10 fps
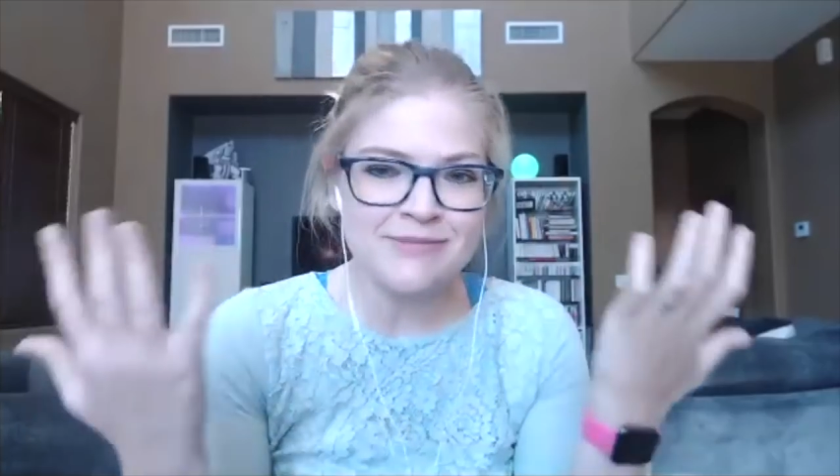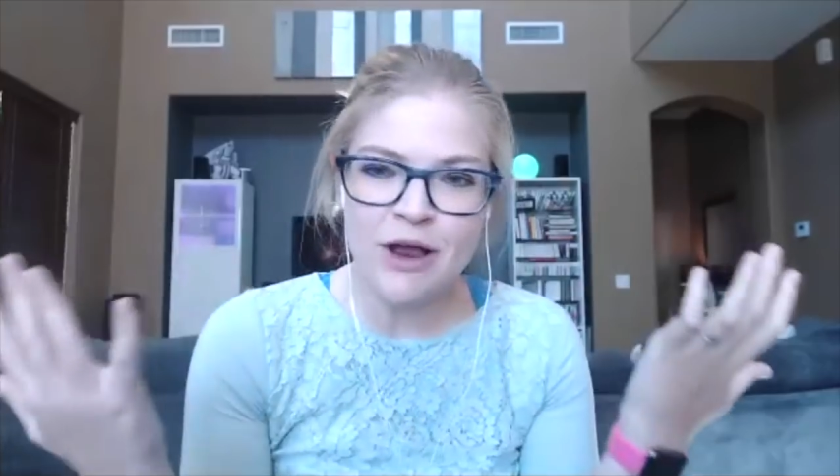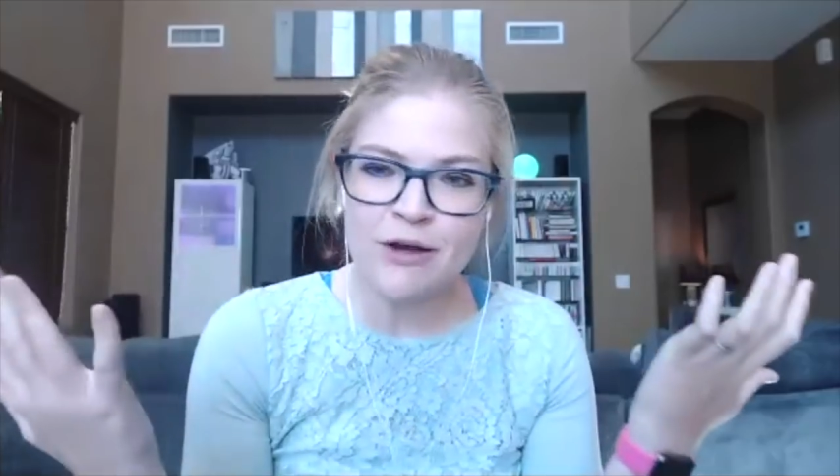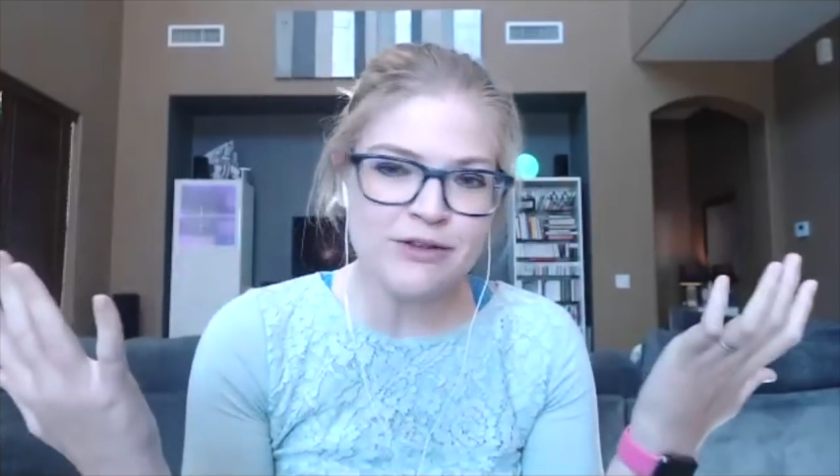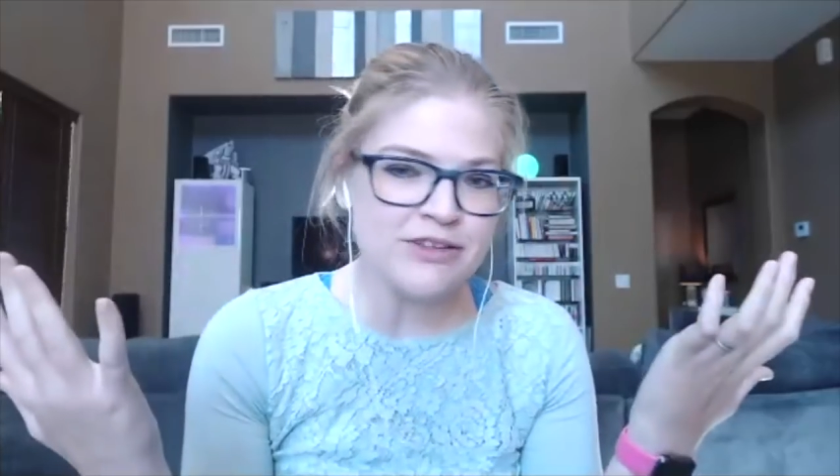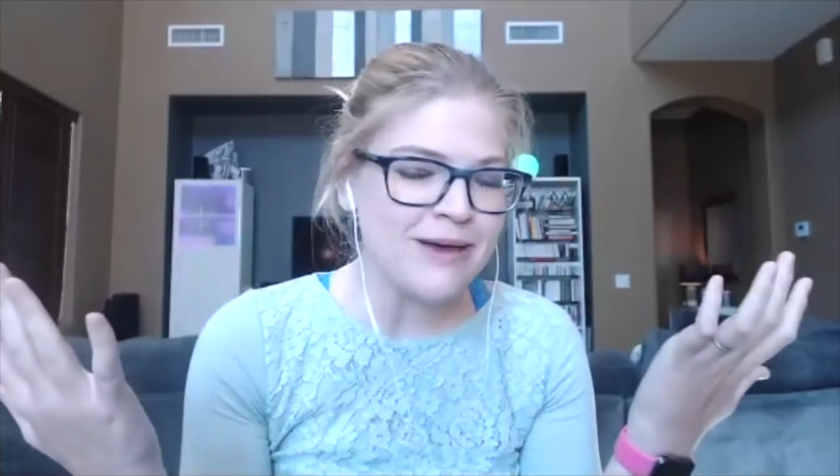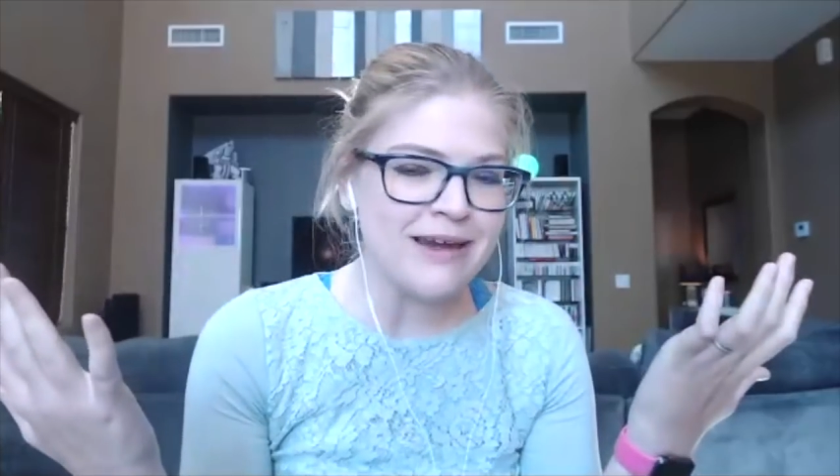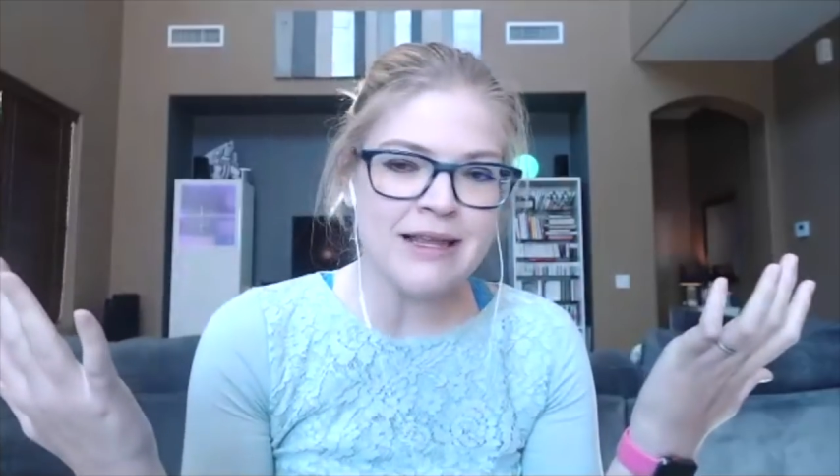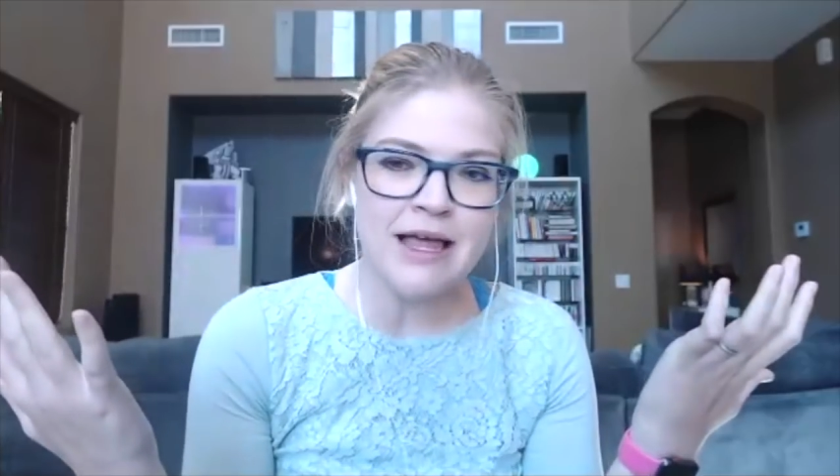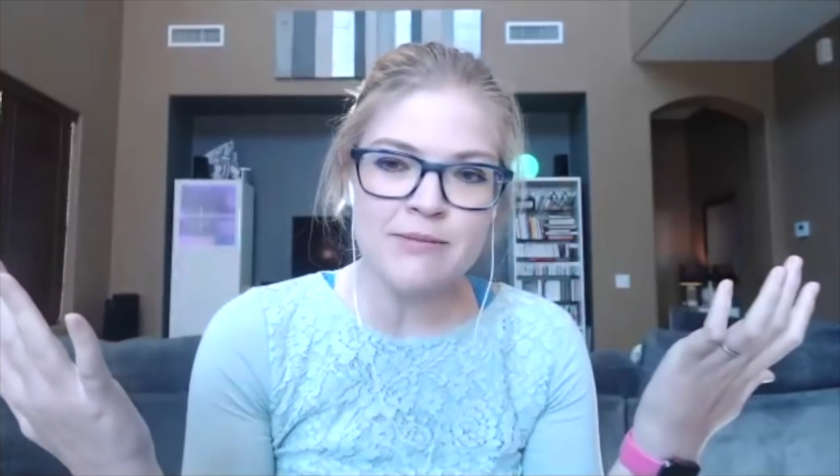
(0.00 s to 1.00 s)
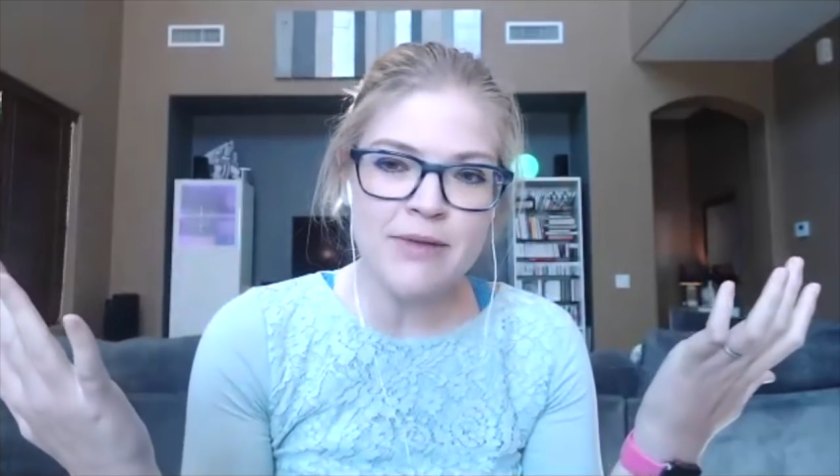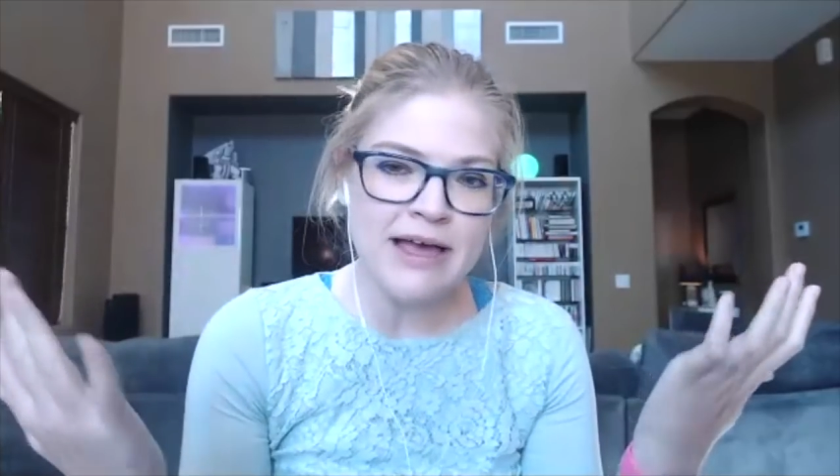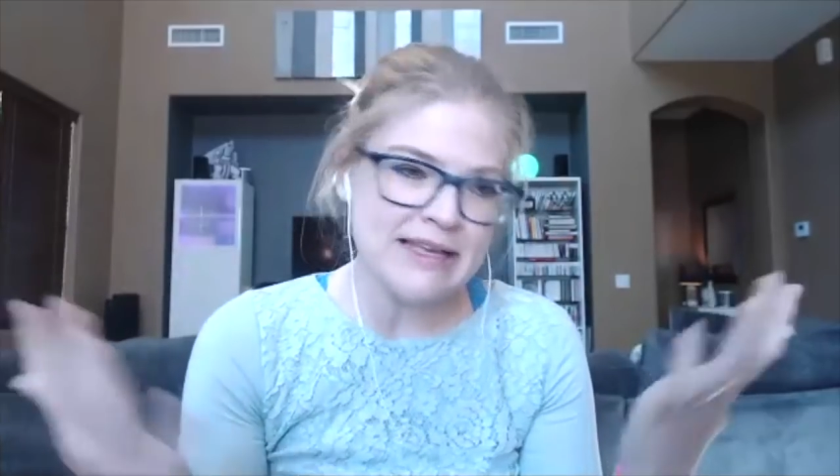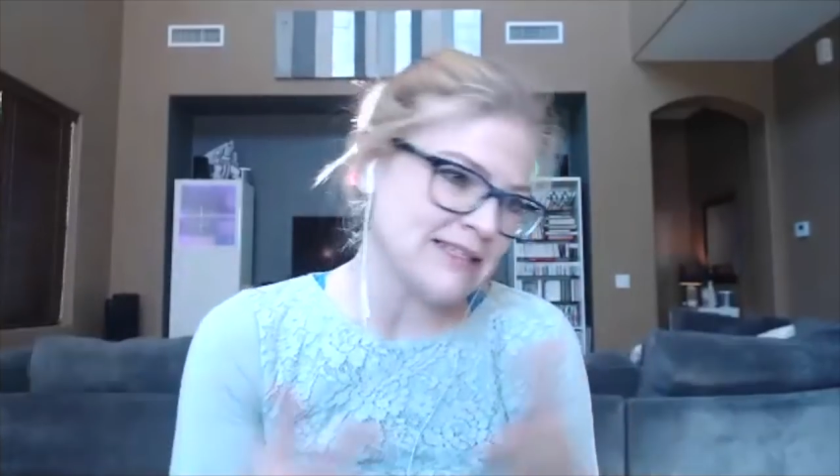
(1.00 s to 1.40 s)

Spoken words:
articles about Elon Musk,